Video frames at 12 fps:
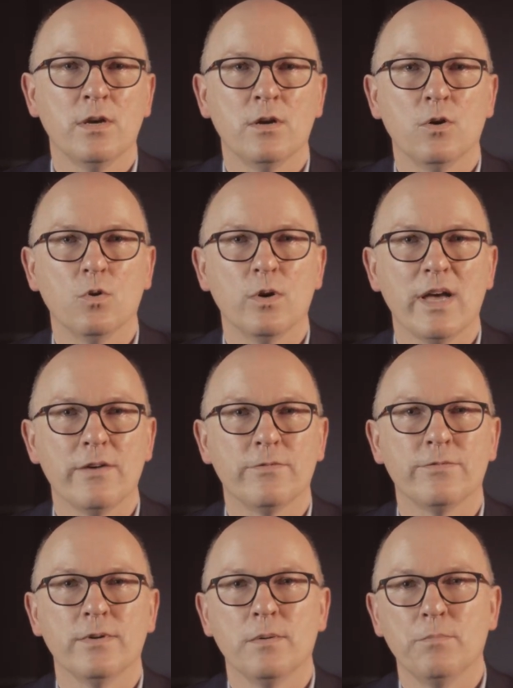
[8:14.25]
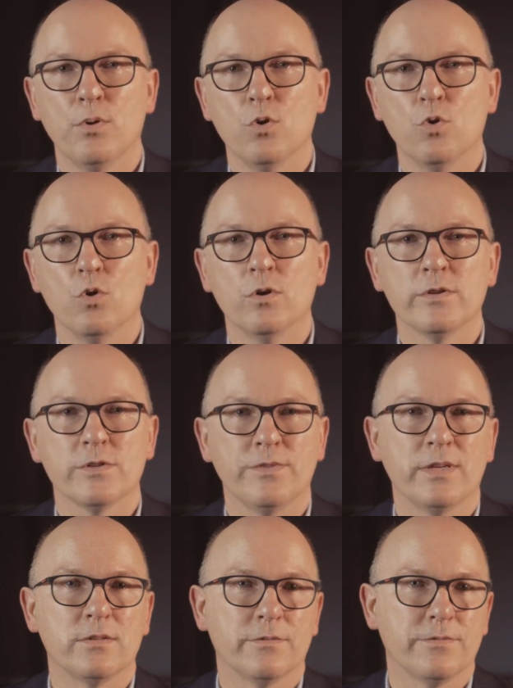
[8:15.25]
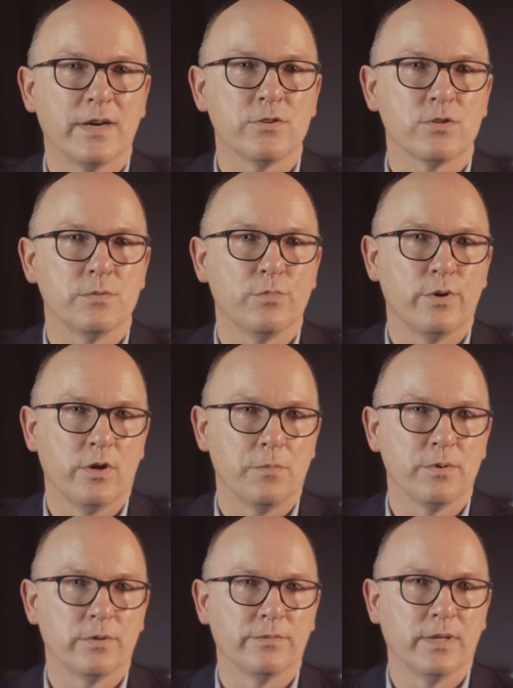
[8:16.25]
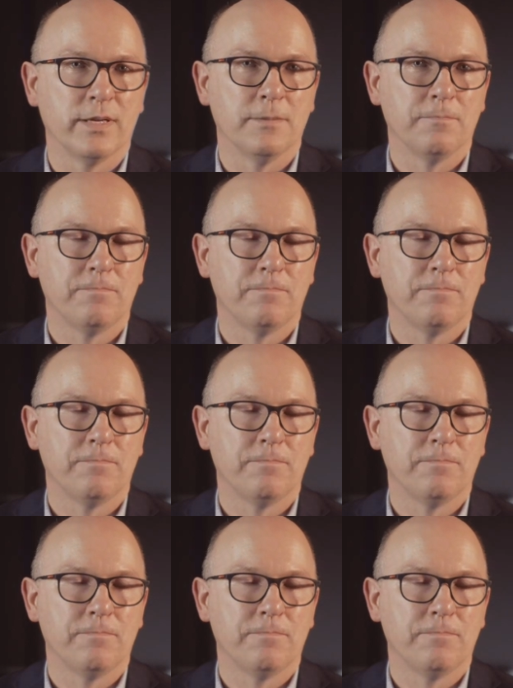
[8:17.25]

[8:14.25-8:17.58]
or have poor sphincter function preoperatively.